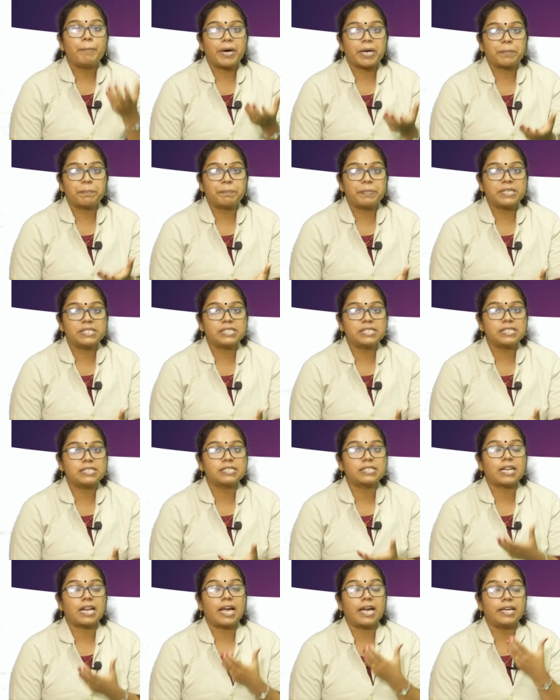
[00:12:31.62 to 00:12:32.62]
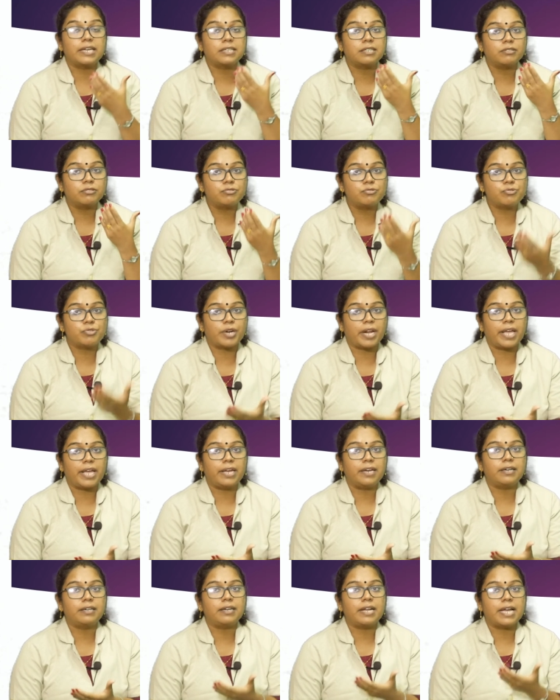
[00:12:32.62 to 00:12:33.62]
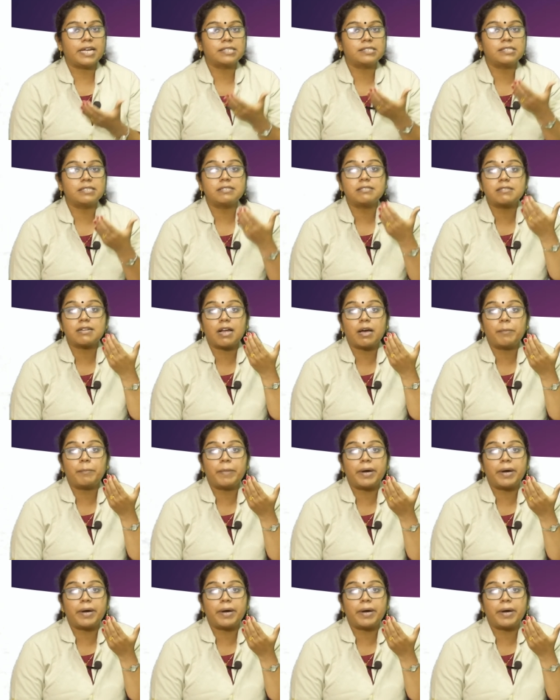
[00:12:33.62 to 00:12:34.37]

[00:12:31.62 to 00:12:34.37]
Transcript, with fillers: purposes like trade, etc.